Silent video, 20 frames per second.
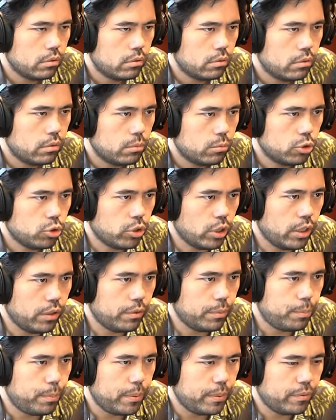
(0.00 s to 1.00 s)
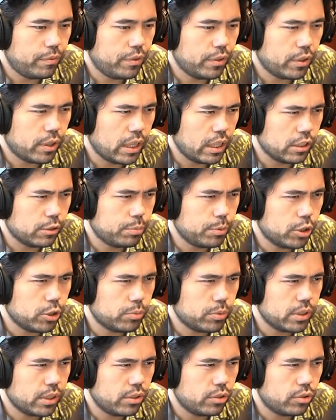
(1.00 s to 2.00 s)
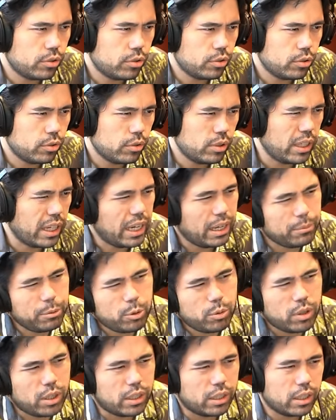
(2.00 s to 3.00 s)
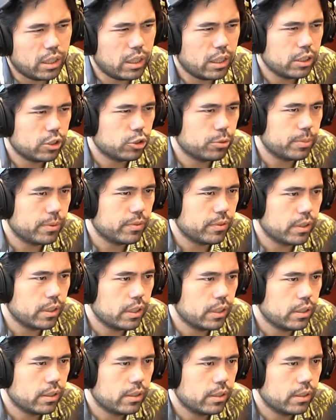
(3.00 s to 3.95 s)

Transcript: I'm just trying to figure out is bishop c2 yeah I mean why not it should be fine